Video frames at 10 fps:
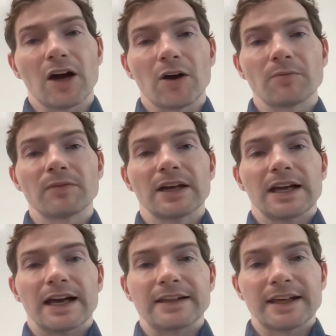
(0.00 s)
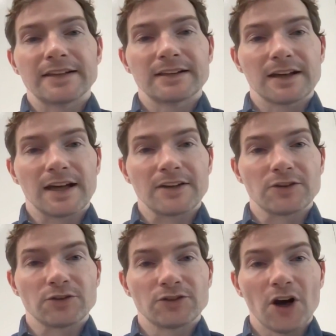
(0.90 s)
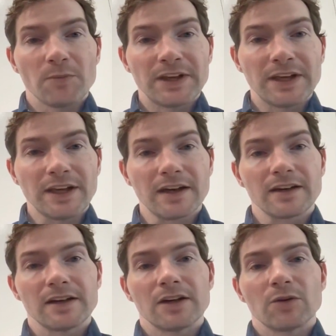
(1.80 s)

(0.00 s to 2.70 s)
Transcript: And then at the top here,